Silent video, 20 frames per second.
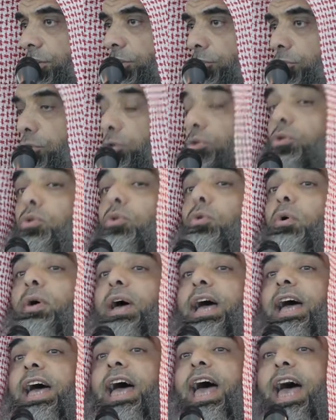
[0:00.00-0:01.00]
to
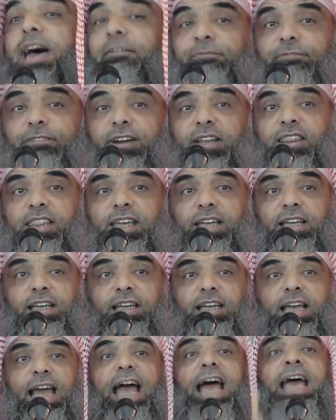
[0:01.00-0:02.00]
do
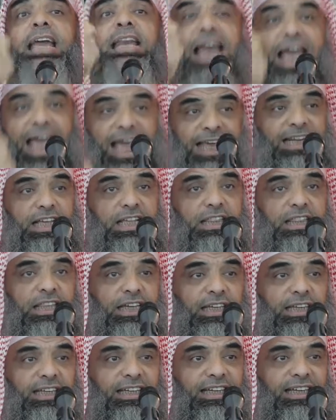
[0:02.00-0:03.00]
everything and
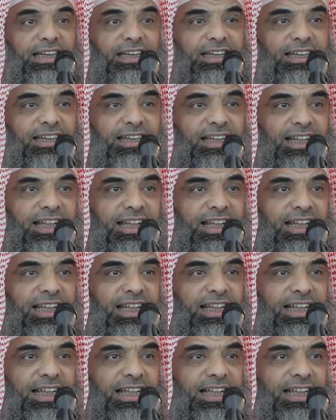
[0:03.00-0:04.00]
anything
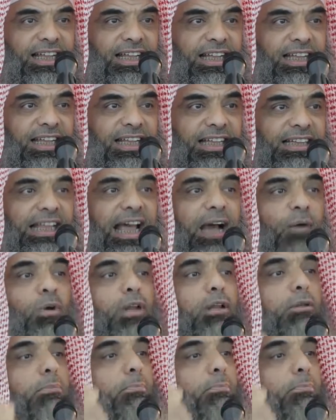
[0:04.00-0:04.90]
that will